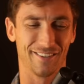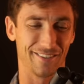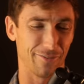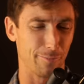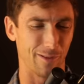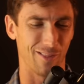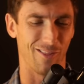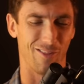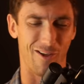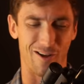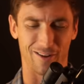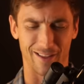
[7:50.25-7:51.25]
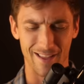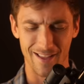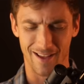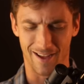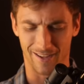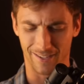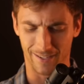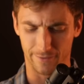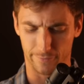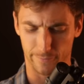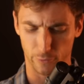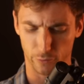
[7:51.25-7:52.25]
stiff but long. Uh,
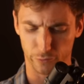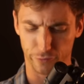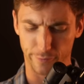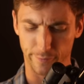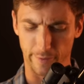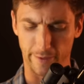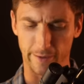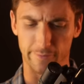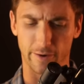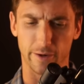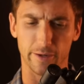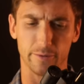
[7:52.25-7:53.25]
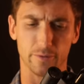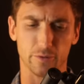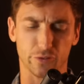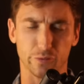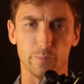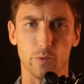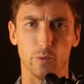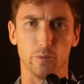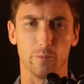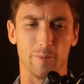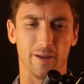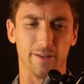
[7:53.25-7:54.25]
it feels like a very
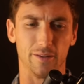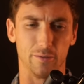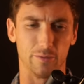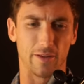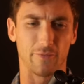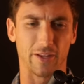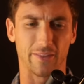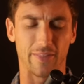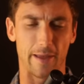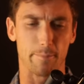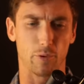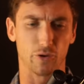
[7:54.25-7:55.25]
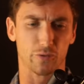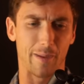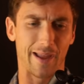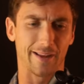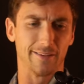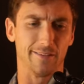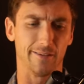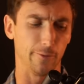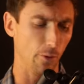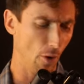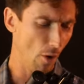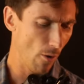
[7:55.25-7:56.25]
smooth, but you definitely get that push back into
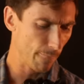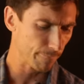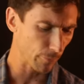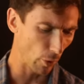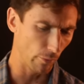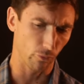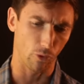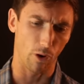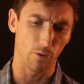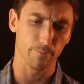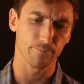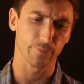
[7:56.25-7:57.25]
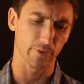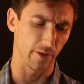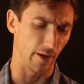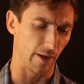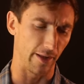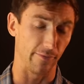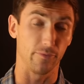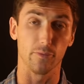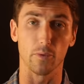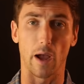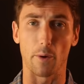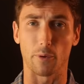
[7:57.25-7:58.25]
you. Overall, uh, if
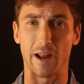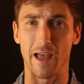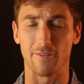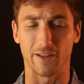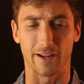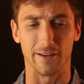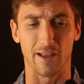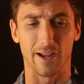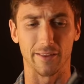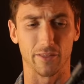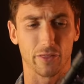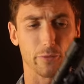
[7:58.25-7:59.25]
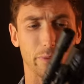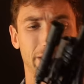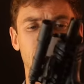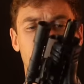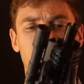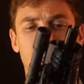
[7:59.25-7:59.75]
I were to have like a 9.3 or